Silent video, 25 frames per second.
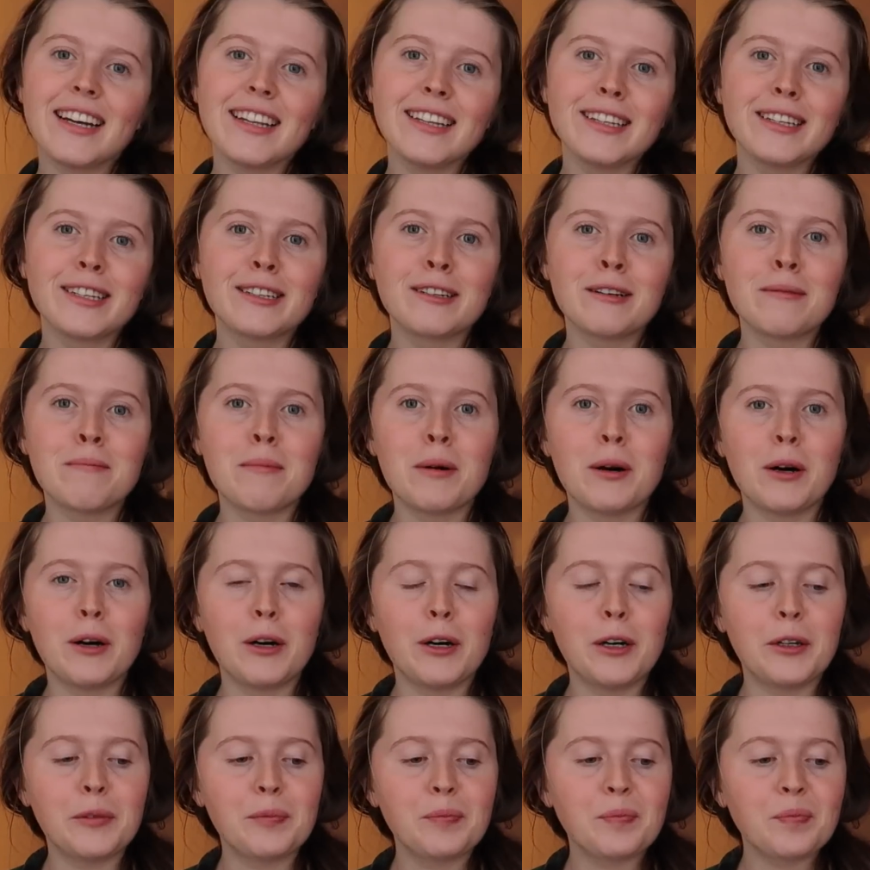a little
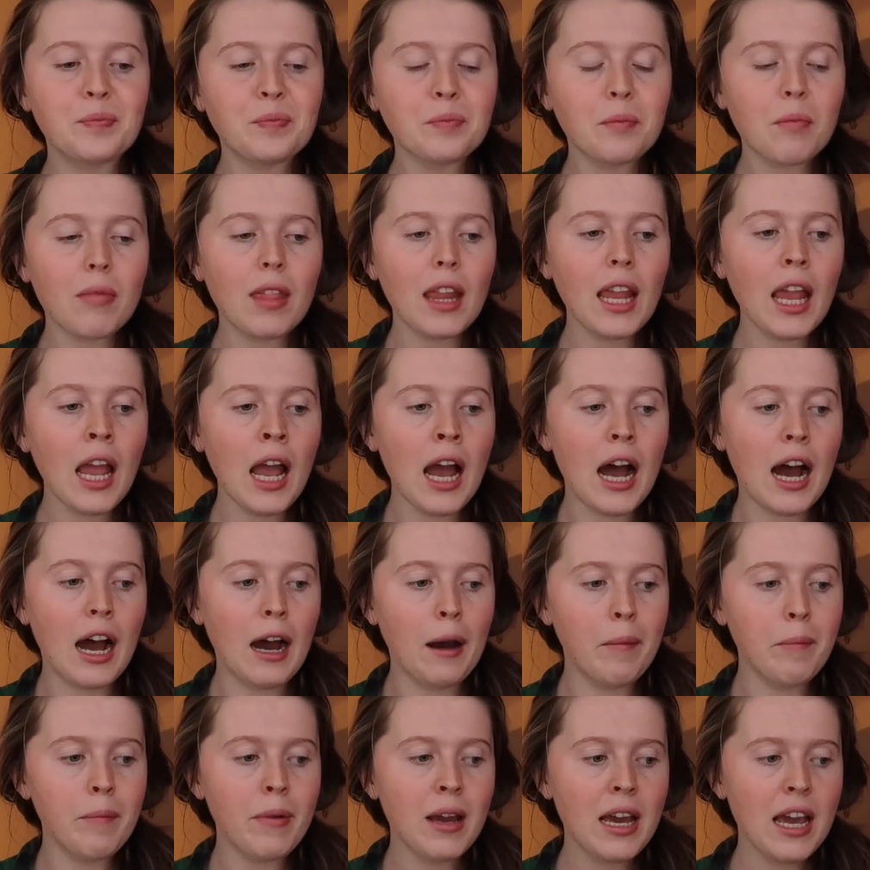more,
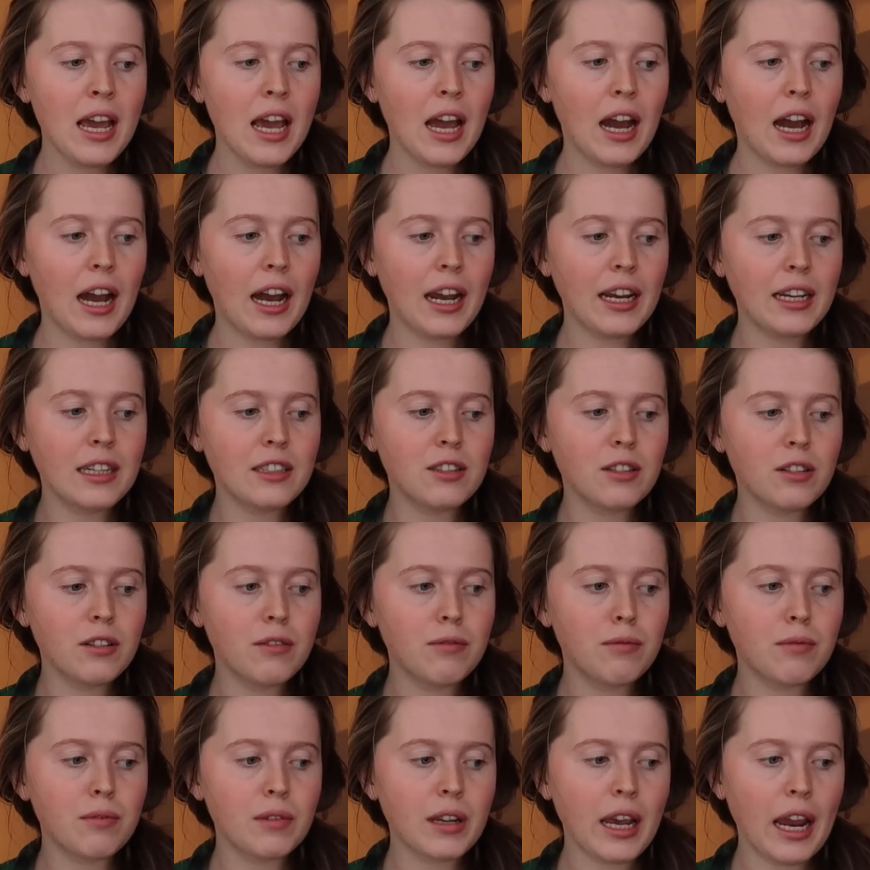I sort
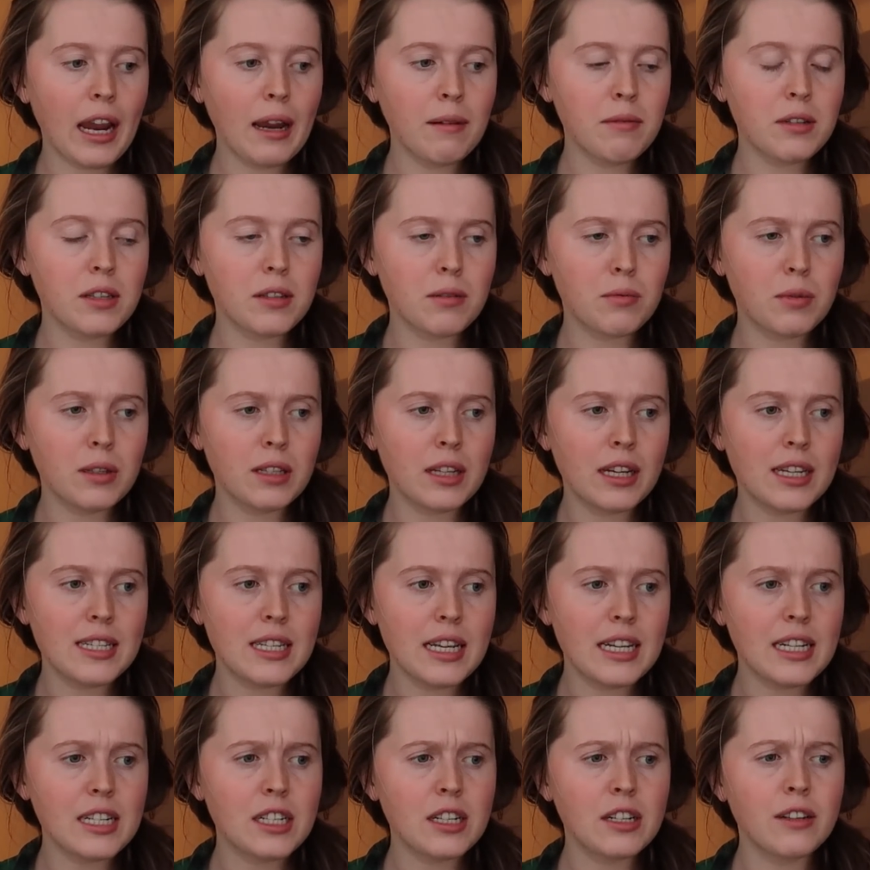of came to this
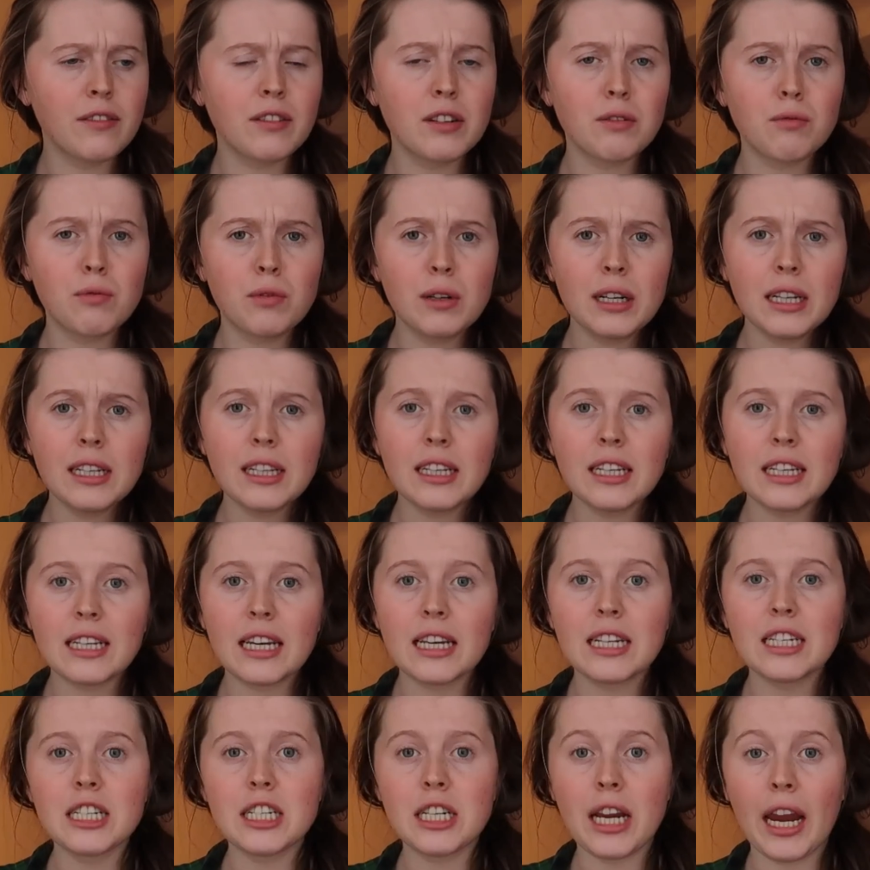realization of it really
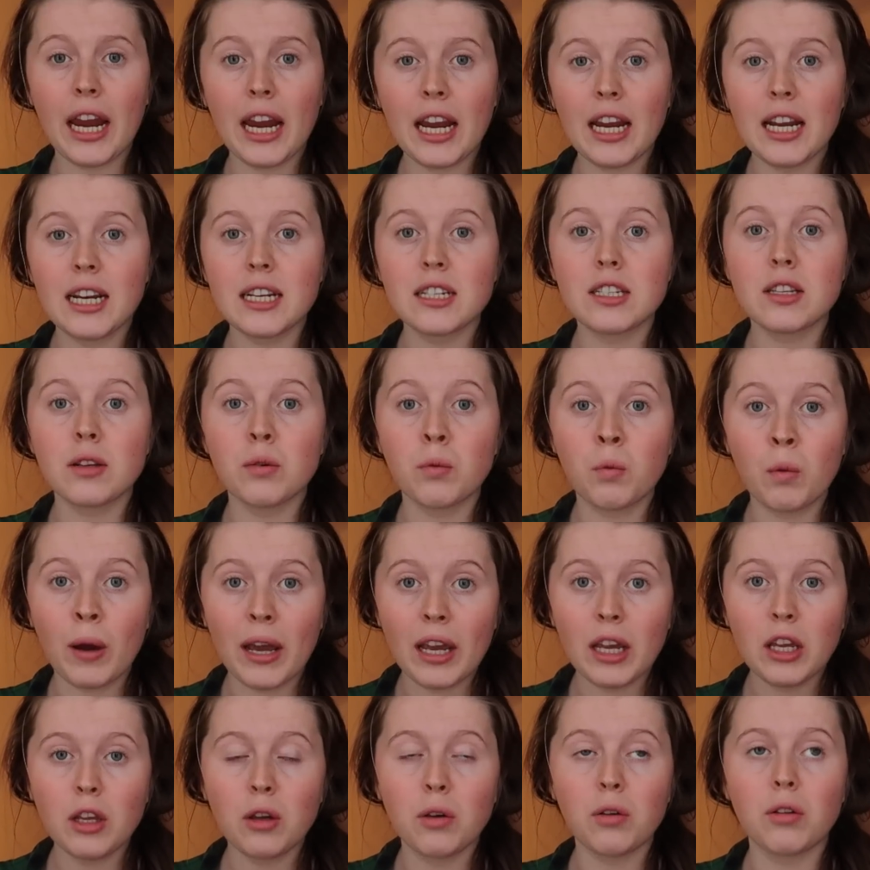can change the way
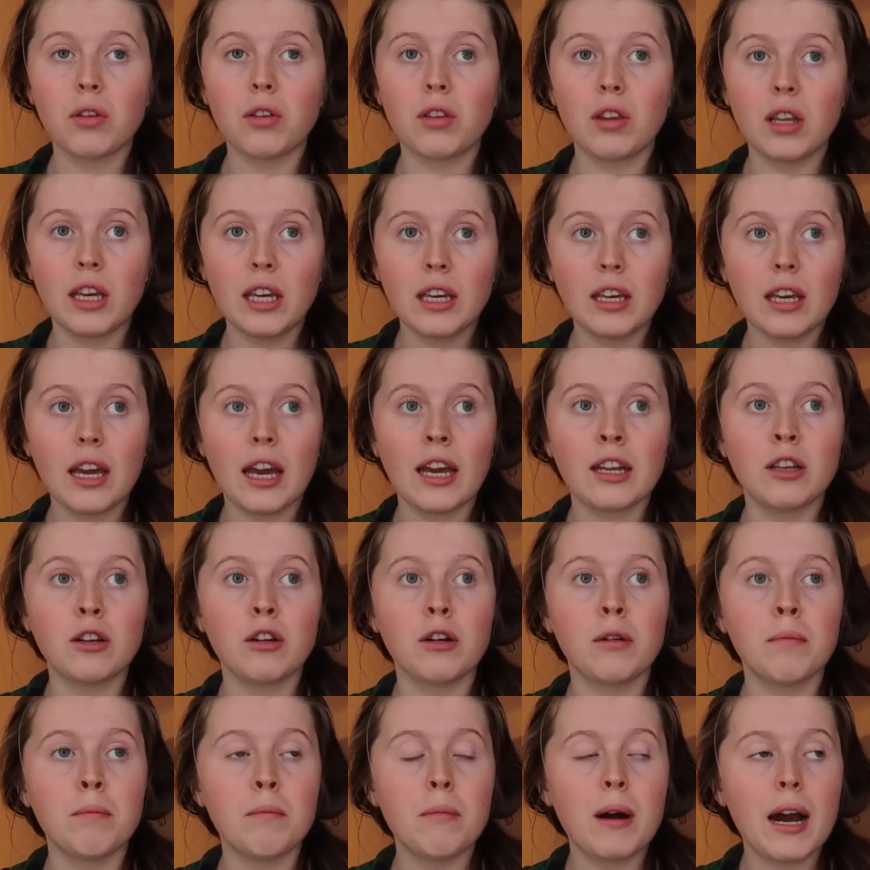you think and
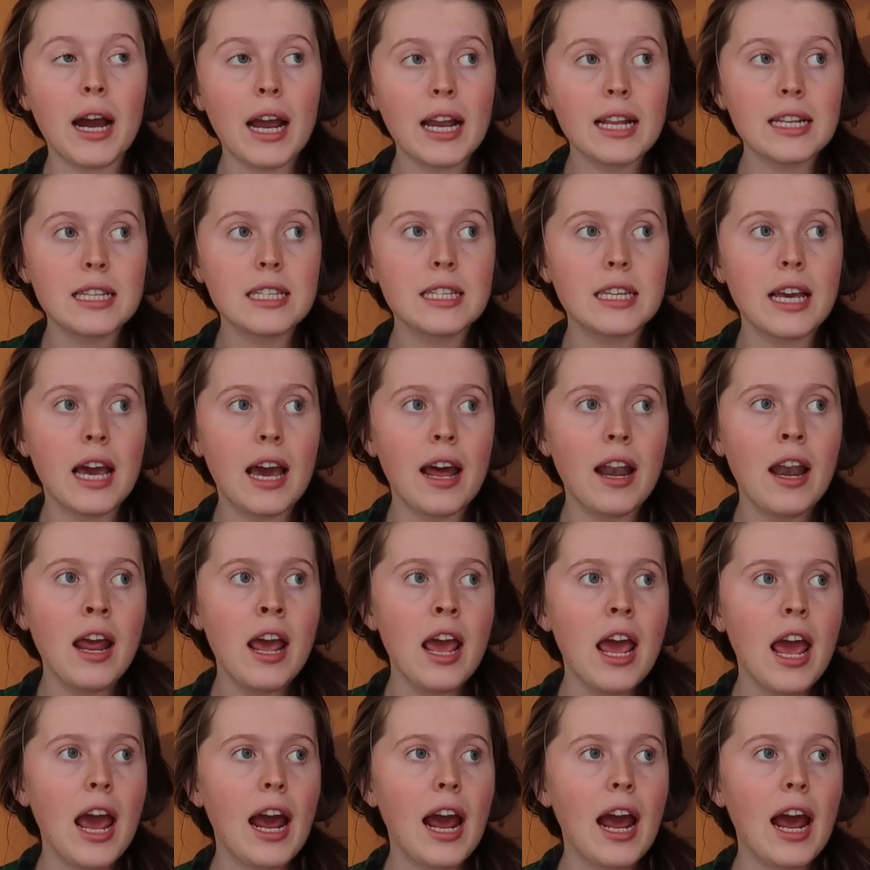your mindset,